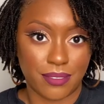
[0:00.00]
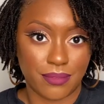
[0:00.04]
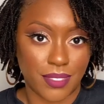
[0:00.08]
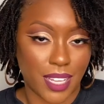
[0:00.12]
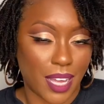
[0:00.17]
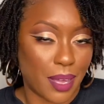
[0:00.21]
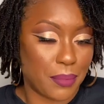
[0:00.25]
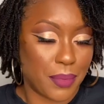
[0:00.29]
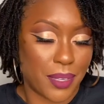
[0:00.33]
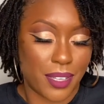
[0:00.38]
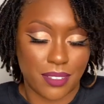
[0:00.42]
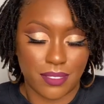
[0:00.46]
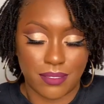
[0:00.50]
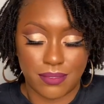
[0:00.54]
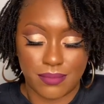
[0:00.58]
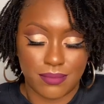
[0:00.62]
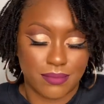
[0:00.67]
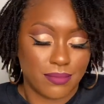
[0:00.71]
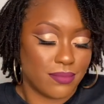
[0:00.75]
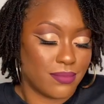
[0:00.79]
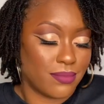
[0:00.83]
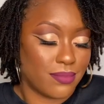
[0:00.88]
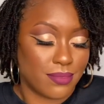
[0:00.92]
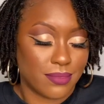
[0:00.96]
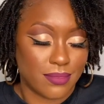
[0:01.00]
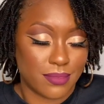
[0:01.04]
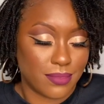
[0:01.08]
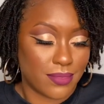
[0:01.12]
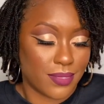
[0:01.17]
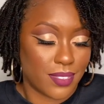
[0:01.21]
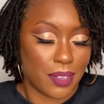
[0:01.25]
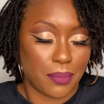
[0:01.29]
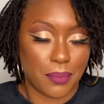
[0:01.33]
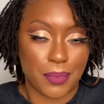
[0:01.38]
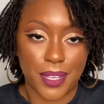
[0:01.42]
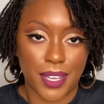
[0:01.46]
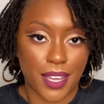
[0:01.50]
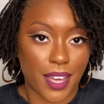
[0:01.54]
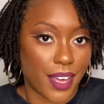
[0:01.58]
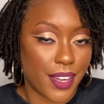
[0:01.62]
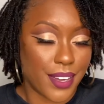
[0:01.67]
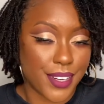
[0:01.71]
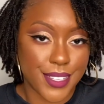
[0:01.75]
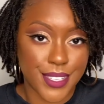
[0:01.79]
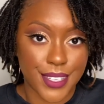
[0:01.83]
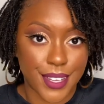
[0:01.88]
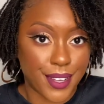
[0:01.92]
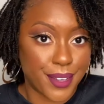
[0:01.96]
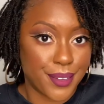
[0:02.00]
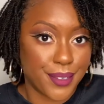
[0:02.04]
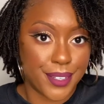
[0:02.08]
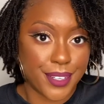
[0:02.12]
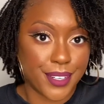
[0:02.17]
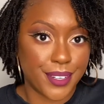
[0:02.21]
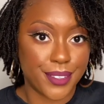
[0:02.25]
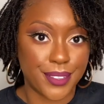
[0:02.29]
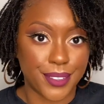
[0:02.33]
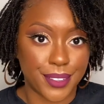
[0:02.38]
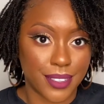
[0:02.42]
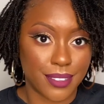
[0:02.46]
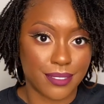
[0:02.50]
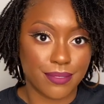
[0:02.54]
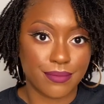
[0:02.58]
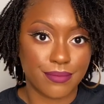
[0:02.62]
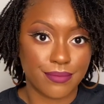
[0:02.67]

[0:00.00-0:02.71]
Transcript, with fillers: I mean, I'm being honest, I don't want to do it.